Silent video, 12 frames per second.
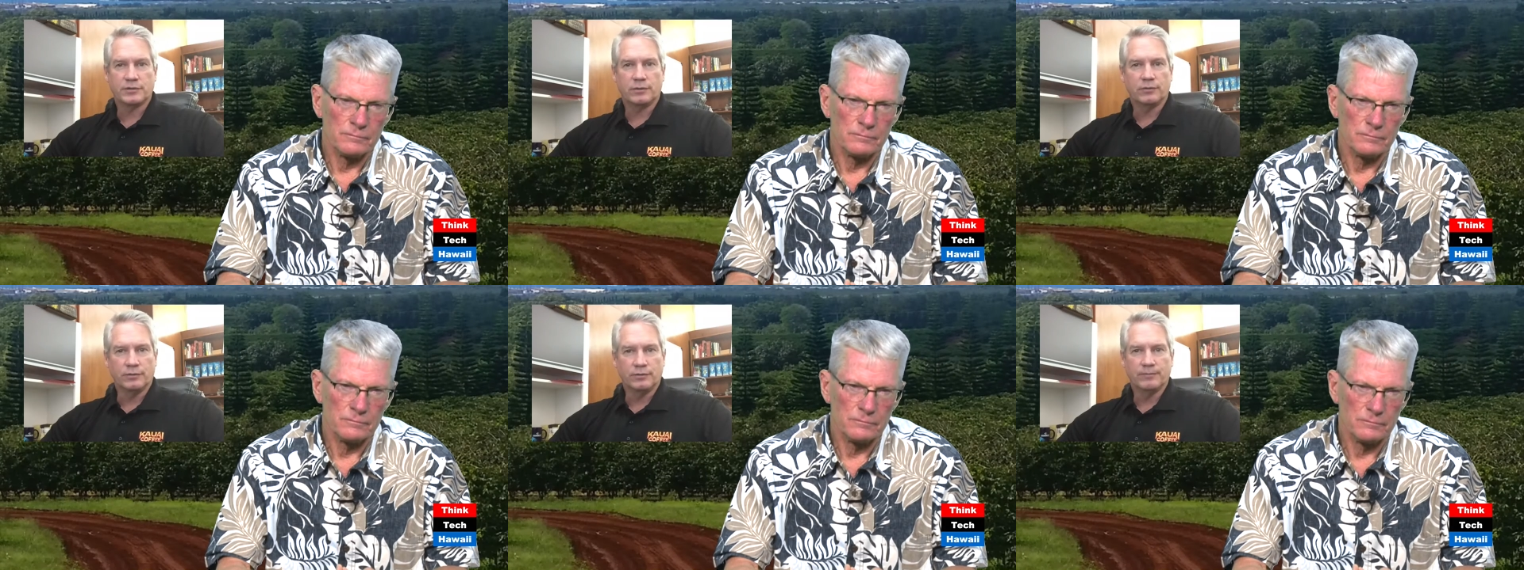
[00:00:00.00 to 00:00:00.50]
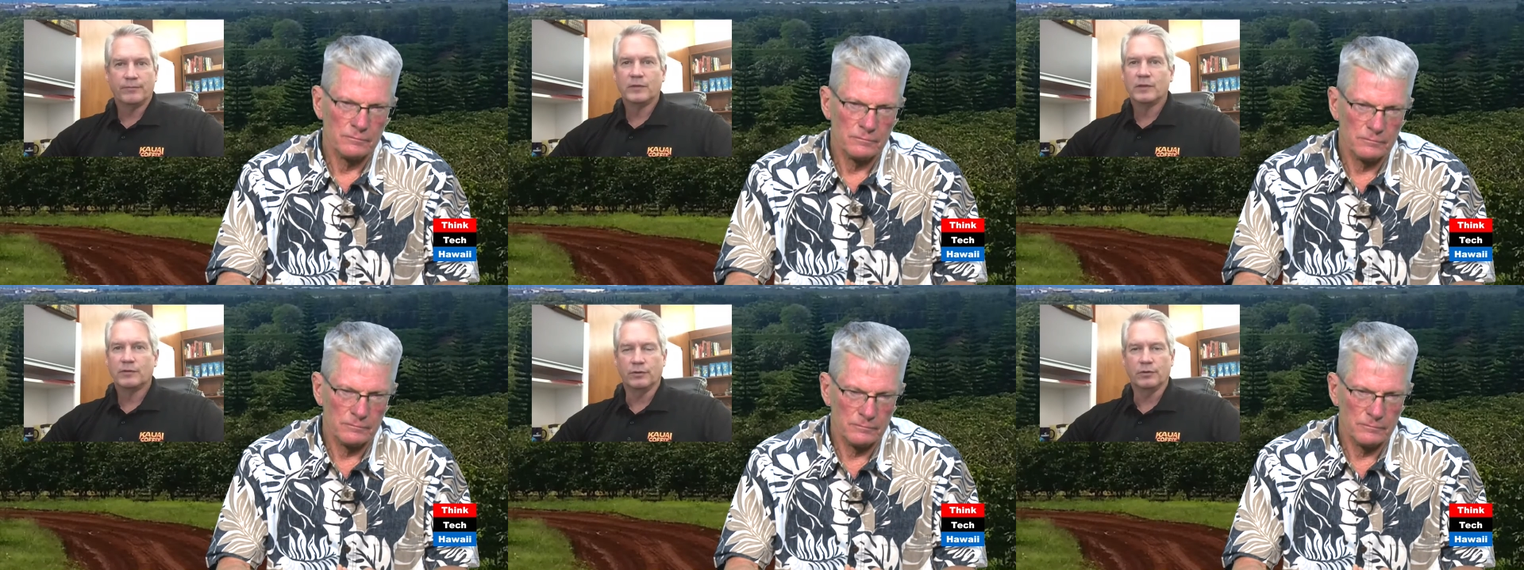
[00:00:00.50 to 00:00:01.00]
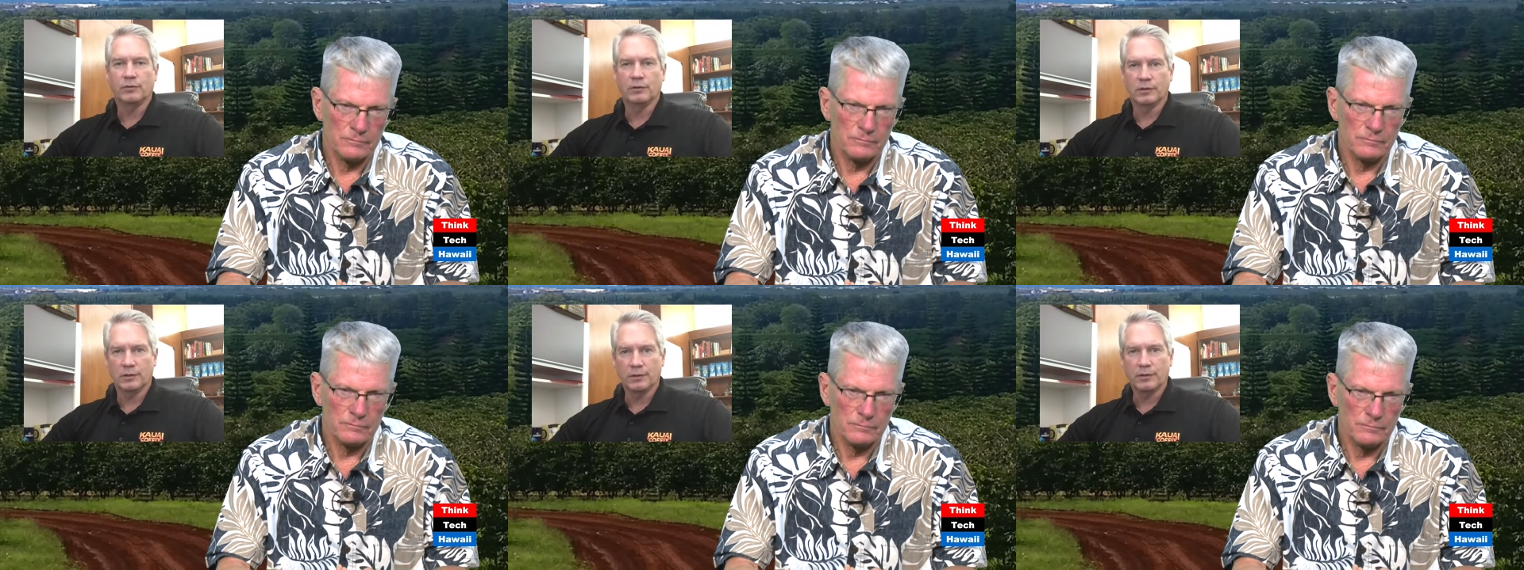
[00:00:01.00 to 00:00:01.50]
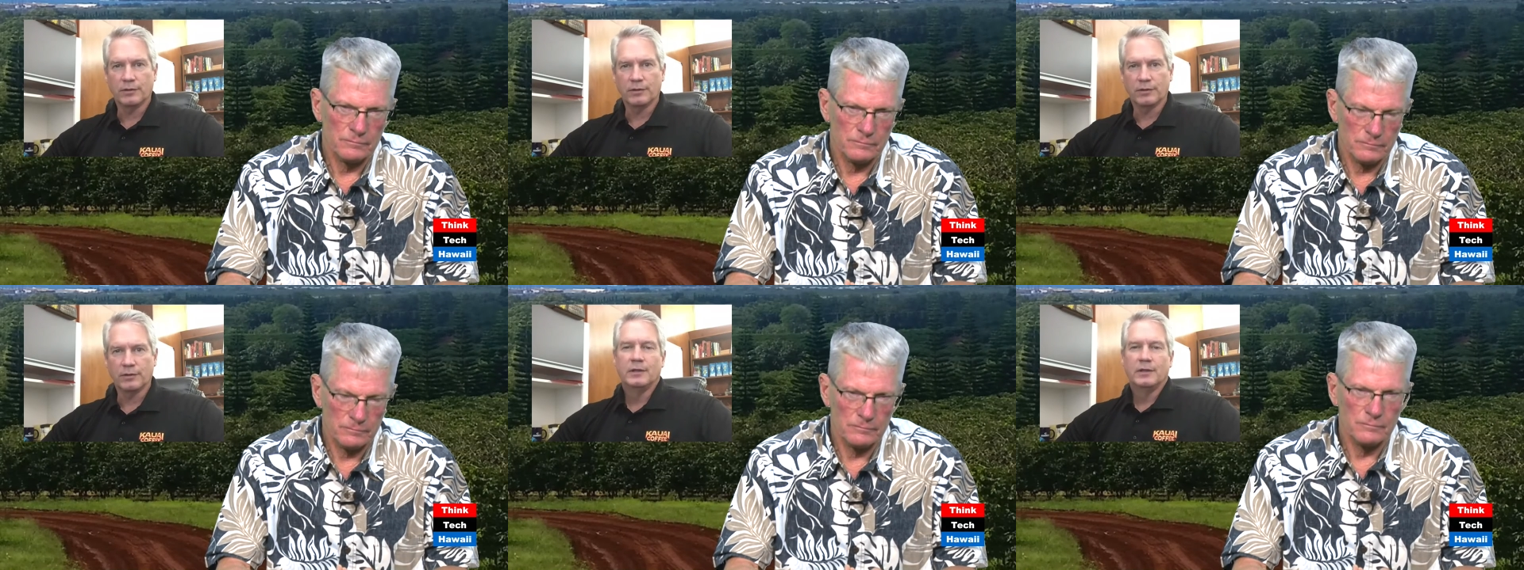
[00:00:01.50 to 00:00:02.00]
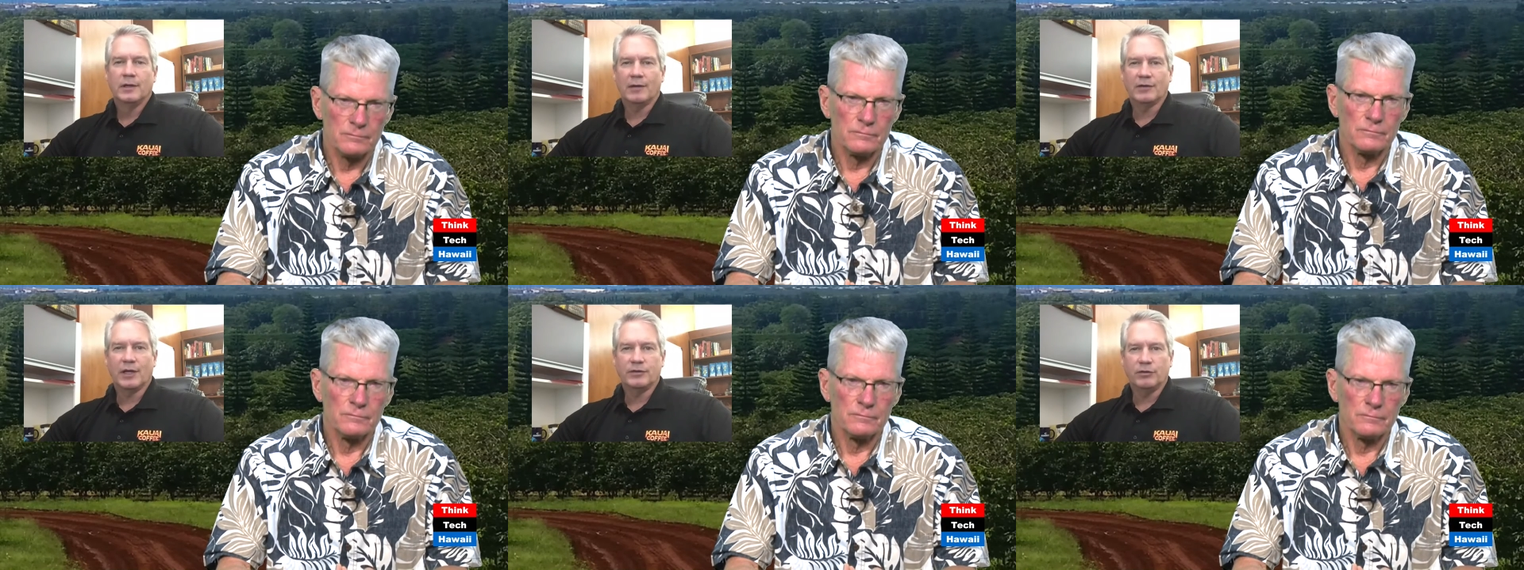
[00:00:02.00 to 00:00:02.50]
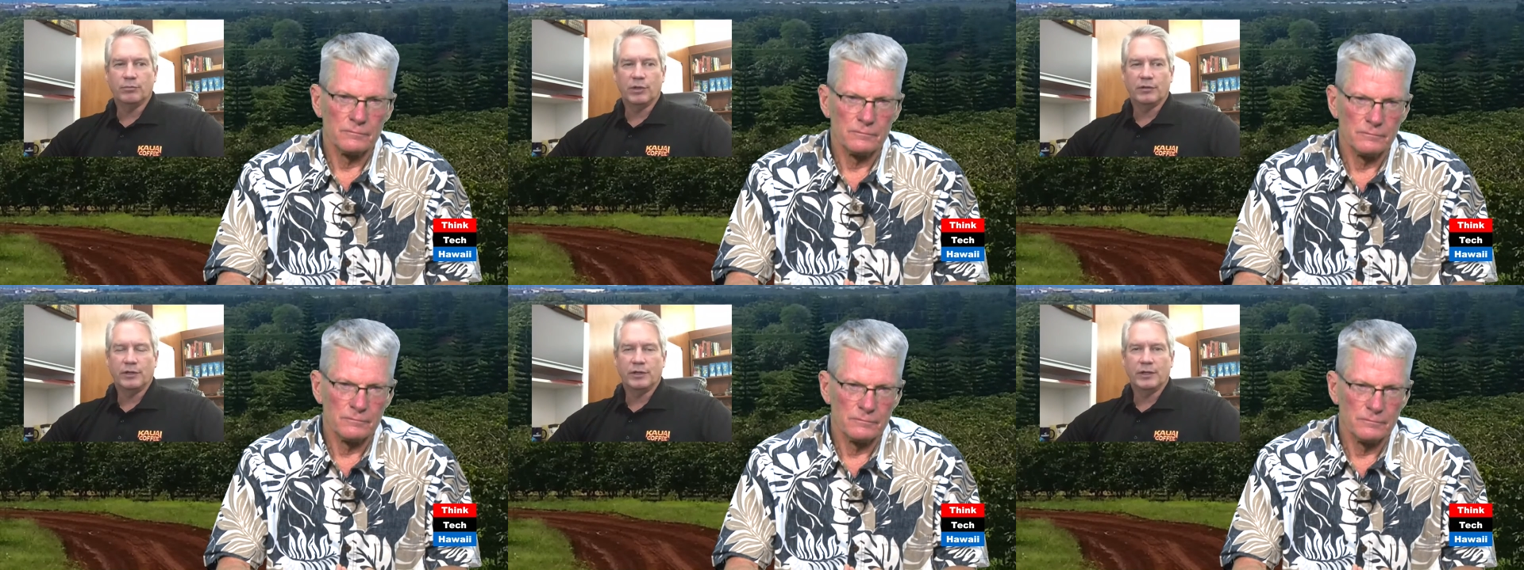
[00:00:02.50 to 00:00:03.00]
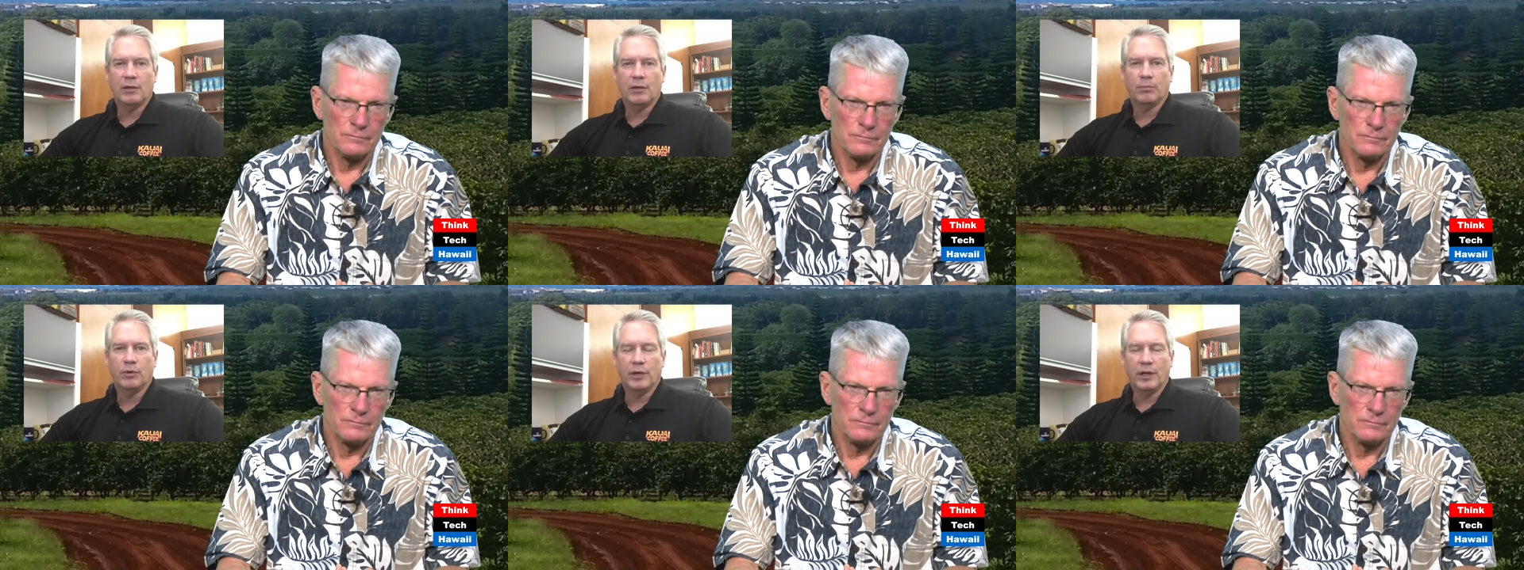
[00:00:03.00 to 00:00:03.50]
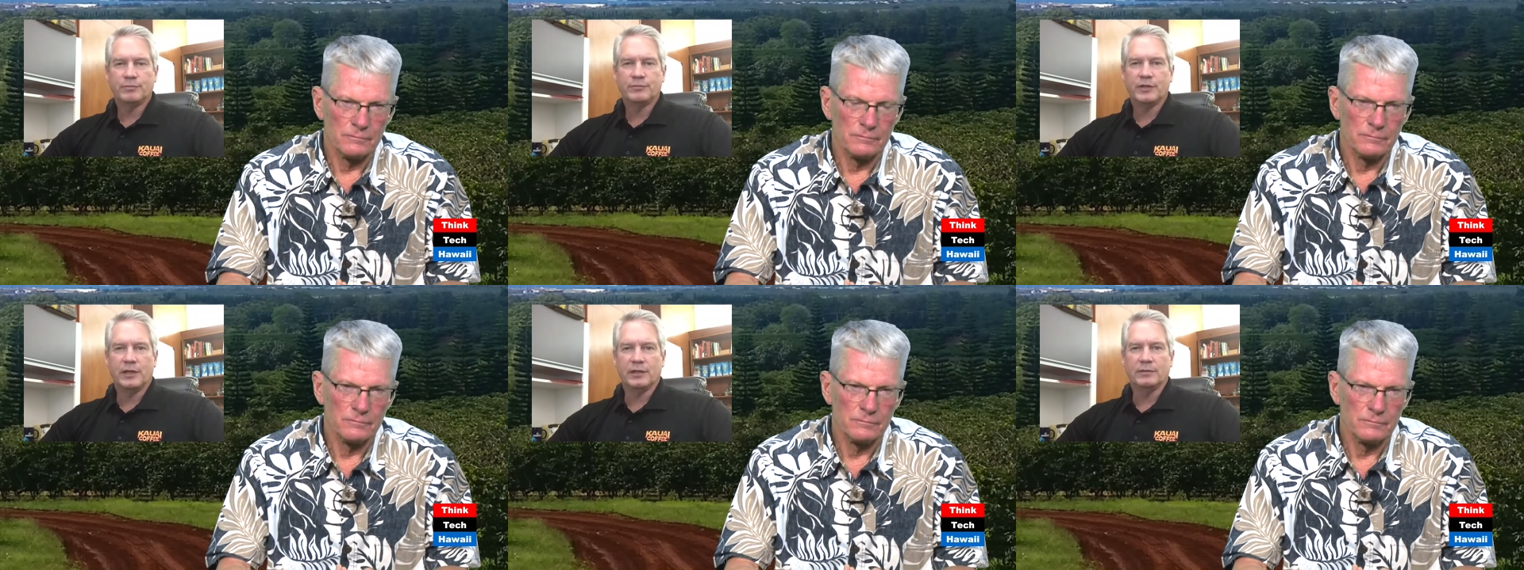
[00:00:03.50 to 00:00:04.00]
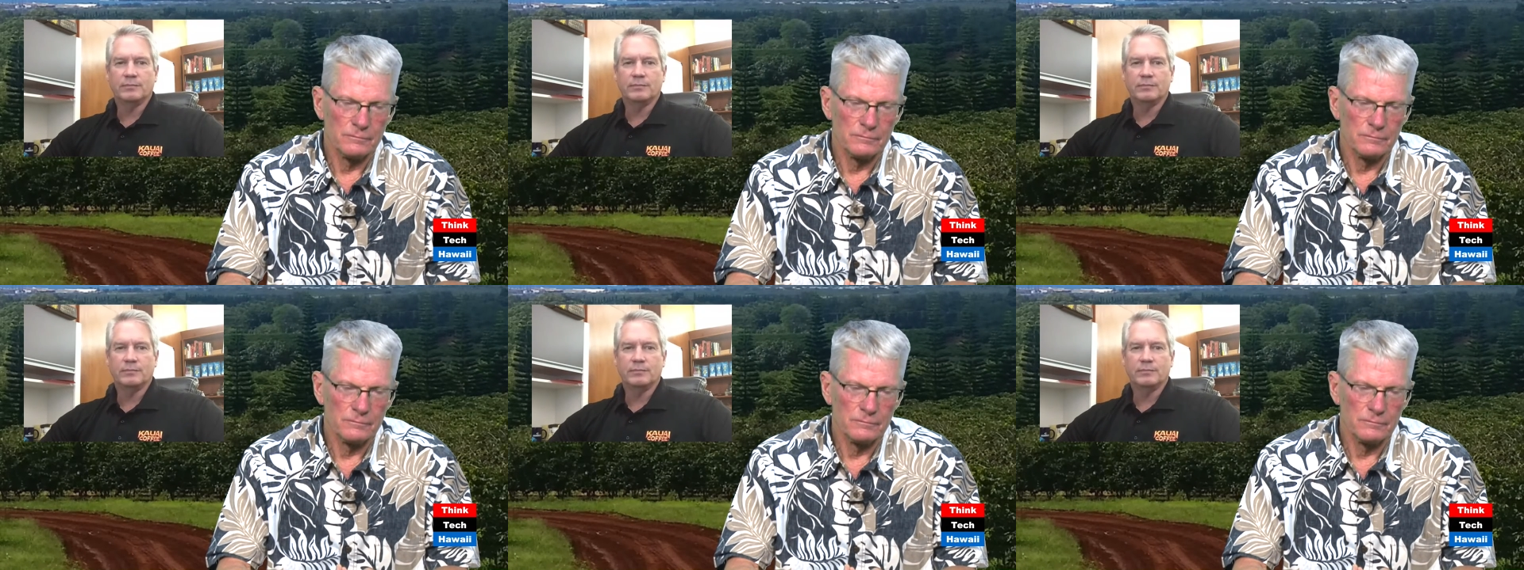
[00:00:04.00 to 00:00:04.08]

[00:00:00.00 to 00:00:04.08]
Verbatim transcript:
Speaker 1: old through Google Earth. I've got the ability to now put updated